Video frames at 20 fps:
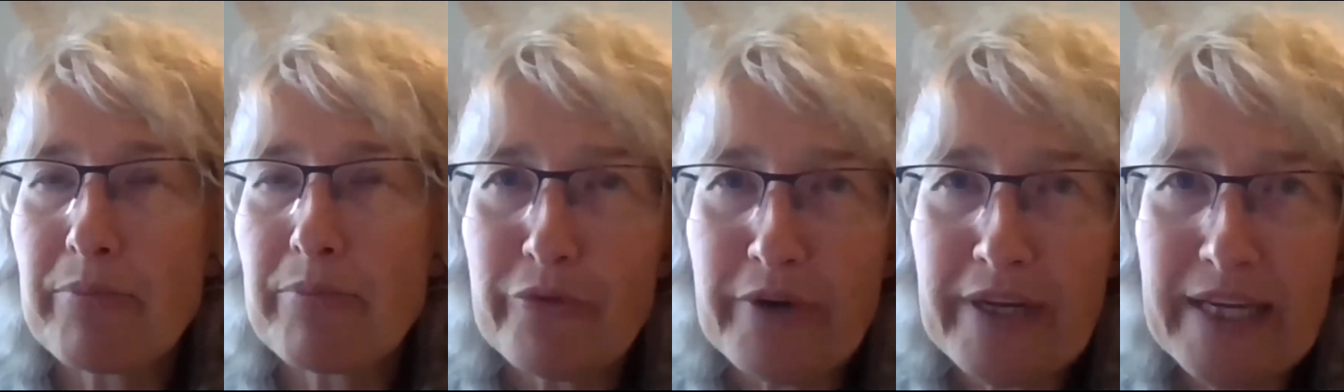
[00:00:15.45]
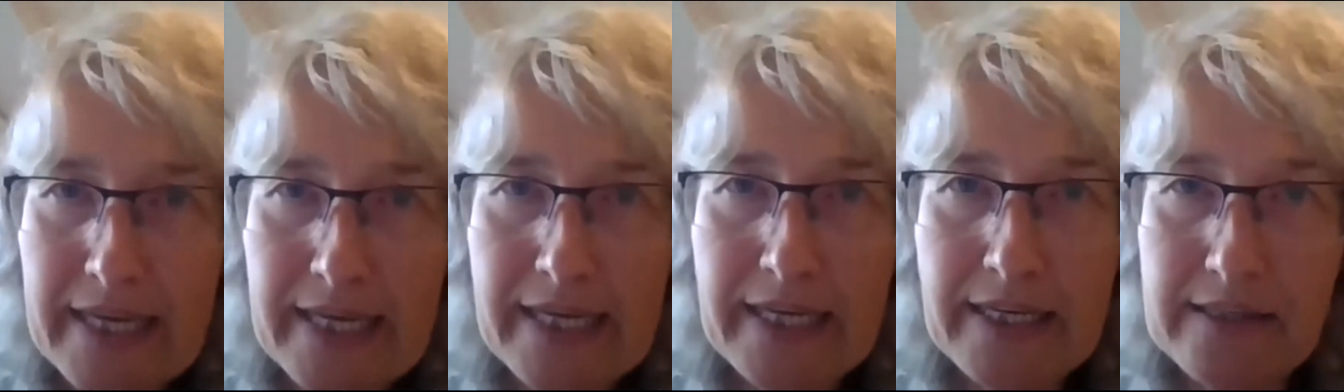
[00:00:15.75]

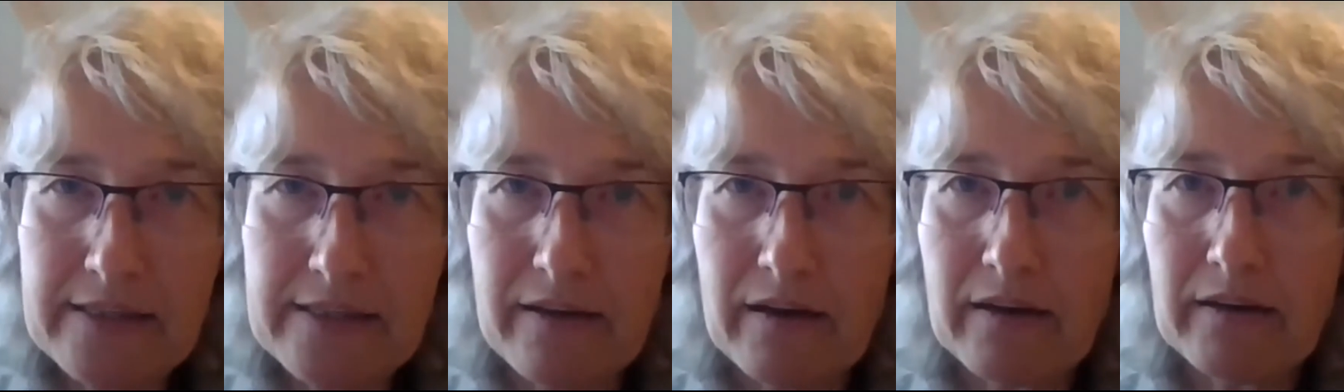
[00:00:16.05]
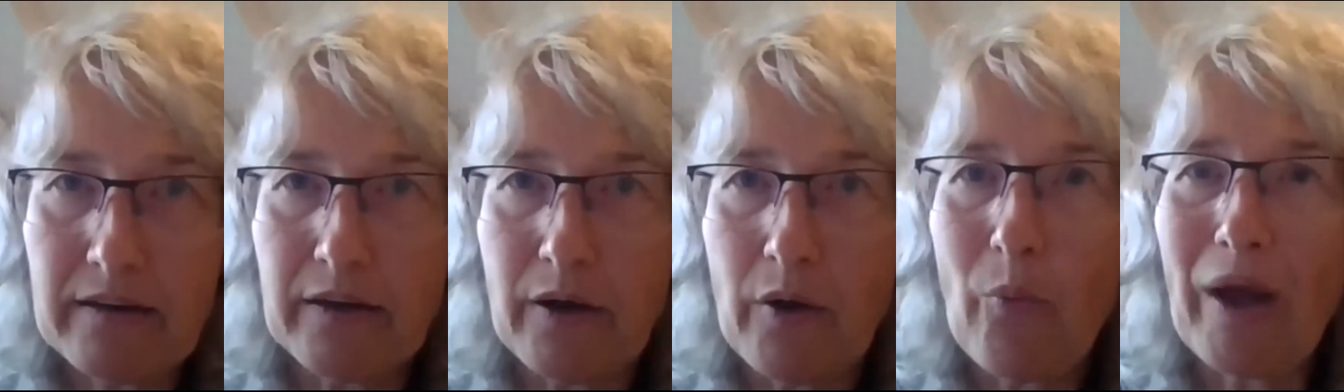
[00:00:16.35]

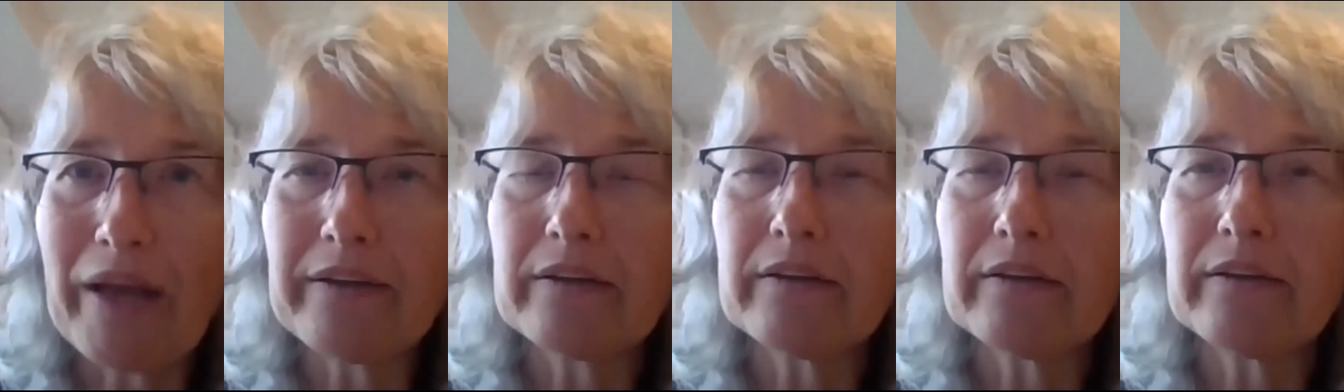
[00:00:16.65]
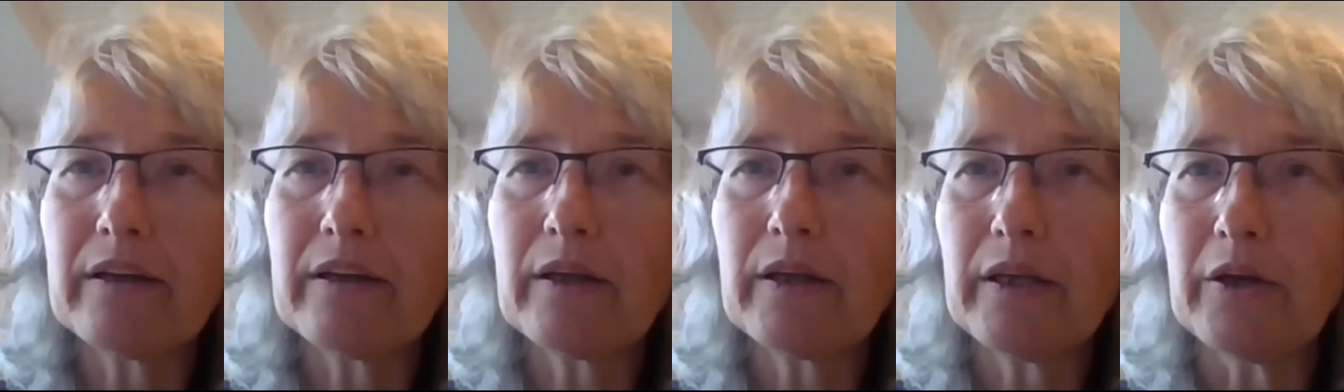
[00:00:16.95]
preheater
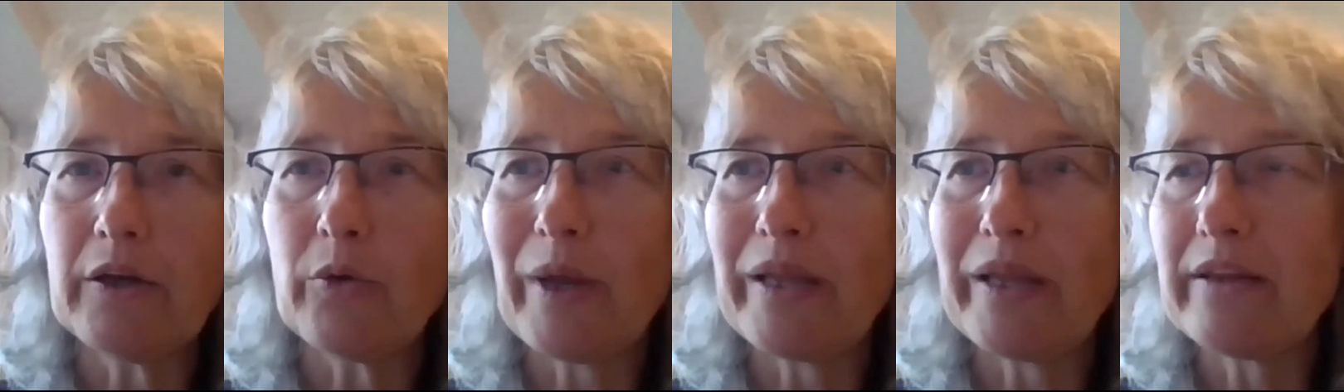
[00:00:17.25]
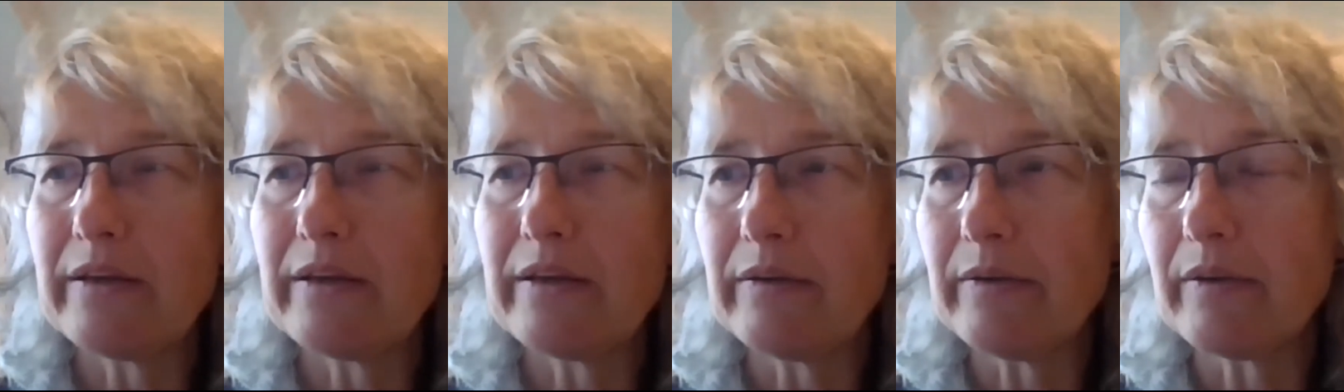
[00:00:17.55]
when you know
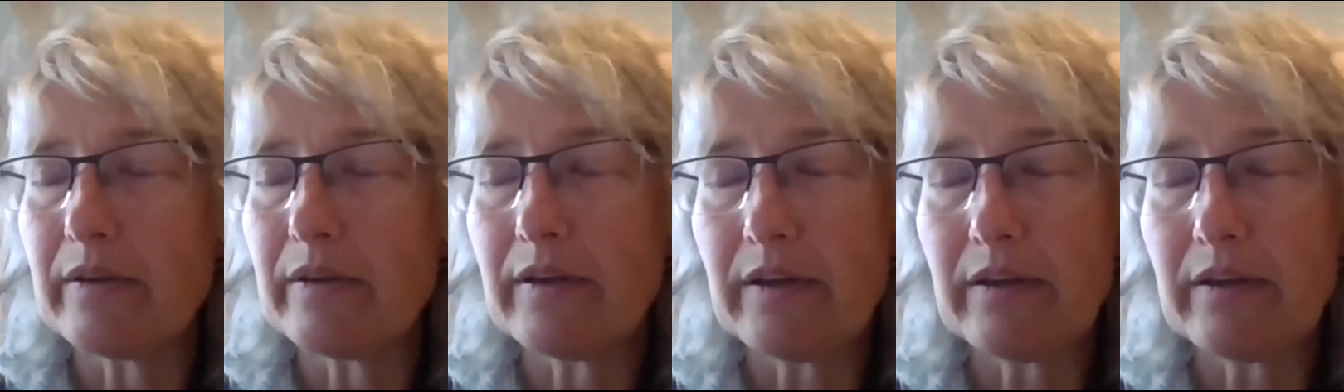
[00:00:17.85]
when the,